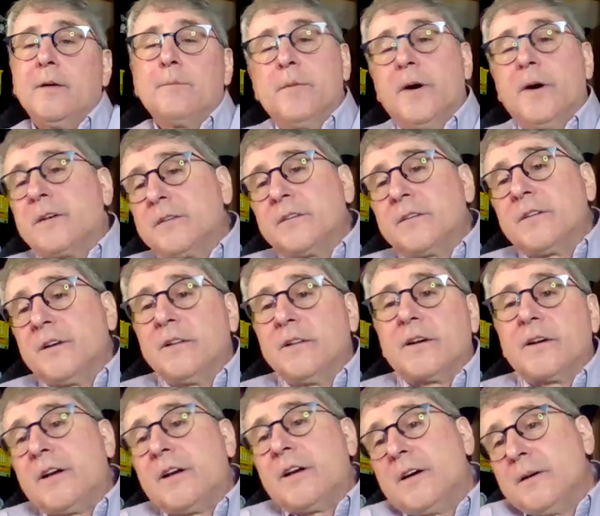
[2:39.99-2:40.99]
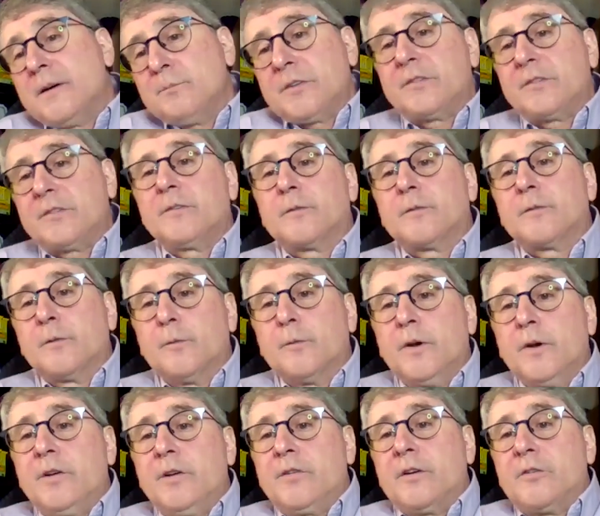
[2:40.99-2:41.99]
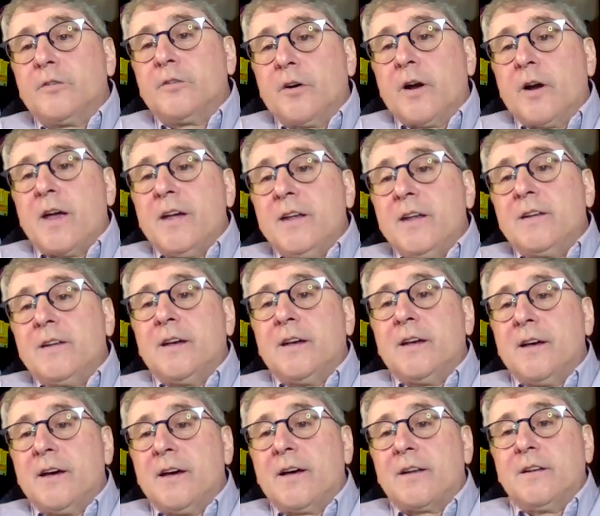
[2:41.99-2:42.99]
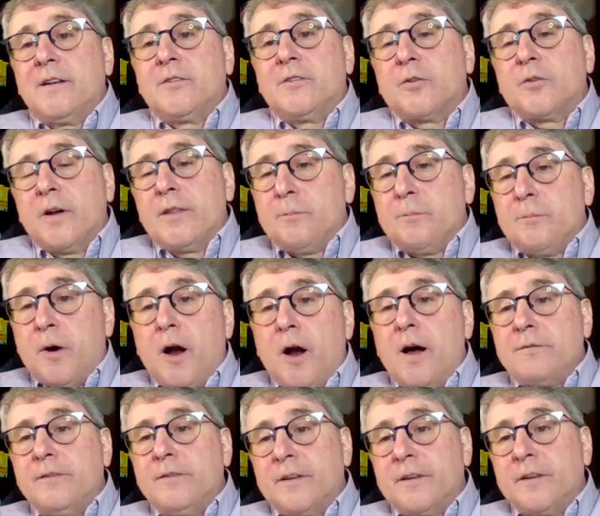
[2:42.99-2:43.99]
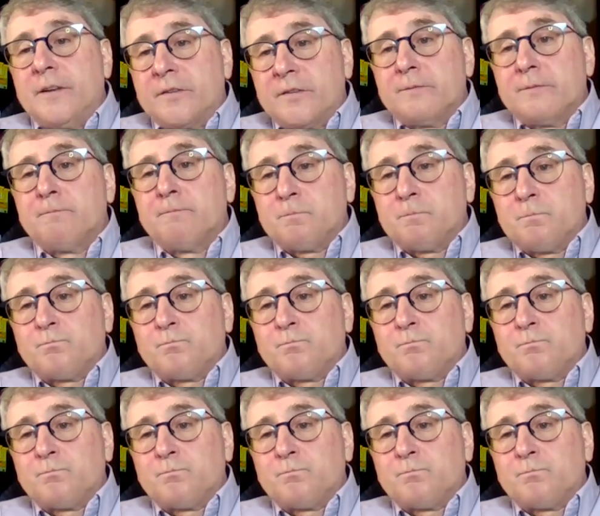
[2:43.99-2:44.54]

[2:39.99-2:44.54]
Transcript: But until it comes, we should trade and enjoy the profits.